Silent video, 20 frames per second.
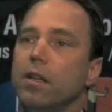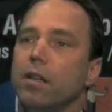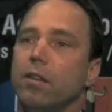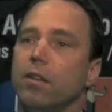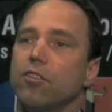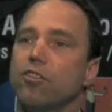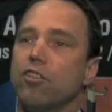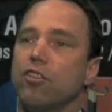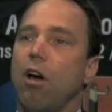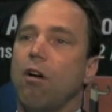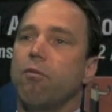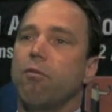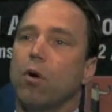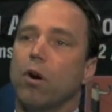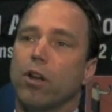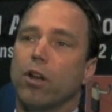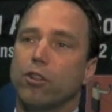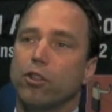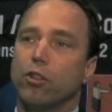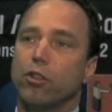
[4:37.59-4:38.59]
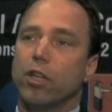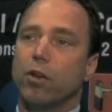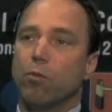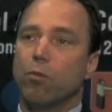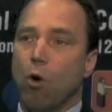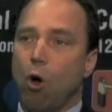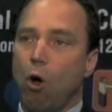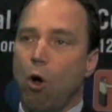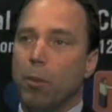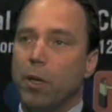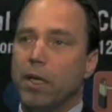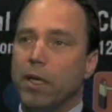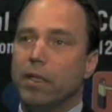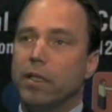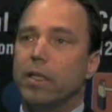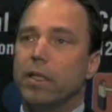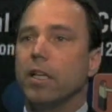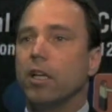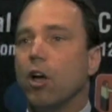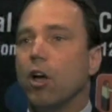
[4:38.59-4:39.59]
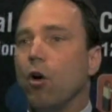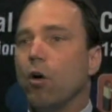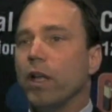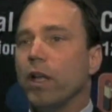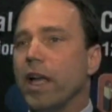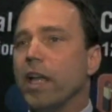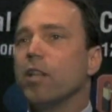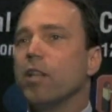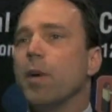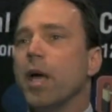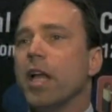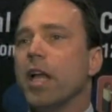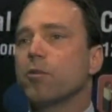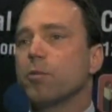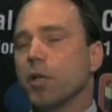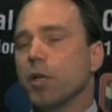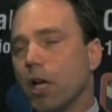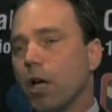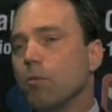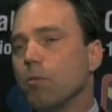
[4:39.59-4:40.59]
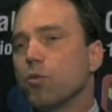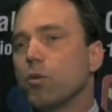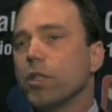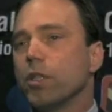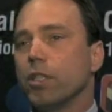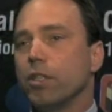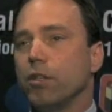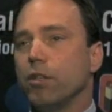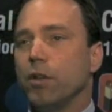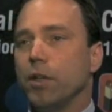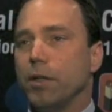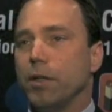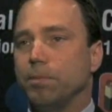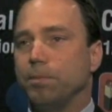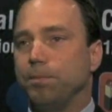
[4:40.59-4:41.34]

The software to do the enrollment, the encoding, and the management comes with the unit.